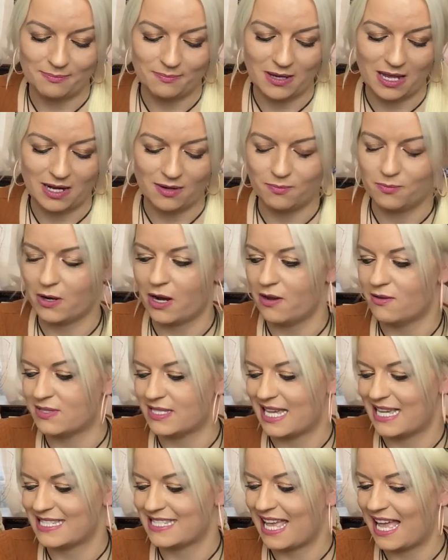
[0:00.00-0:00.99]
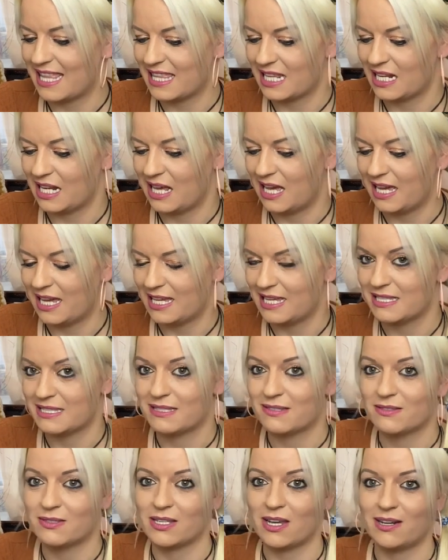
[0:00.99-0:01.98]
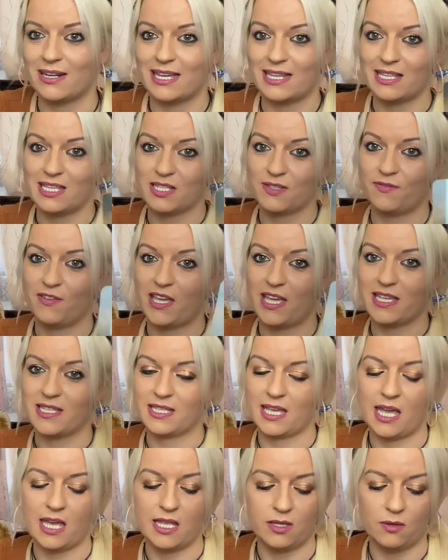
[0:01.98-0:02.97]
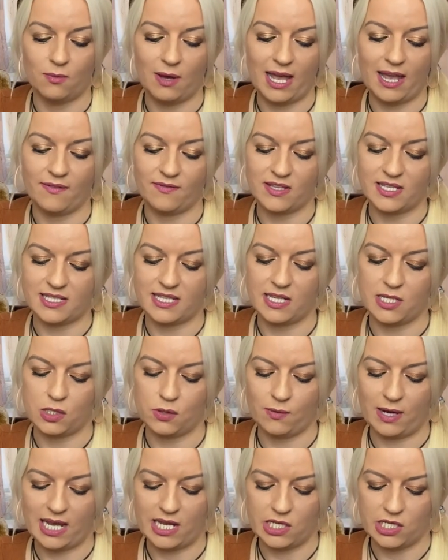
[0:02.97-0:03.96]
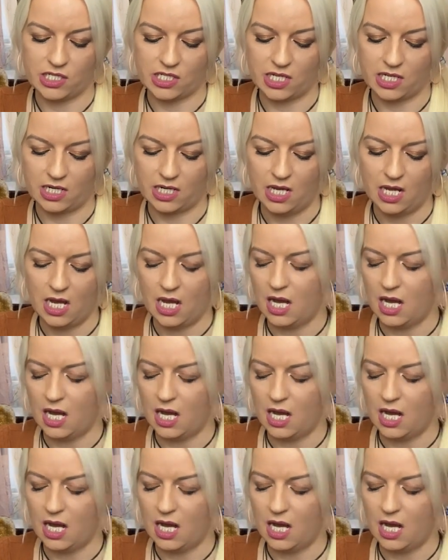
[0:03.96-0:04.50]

kind of process, analyse, don't let these fears get in the way of the situation.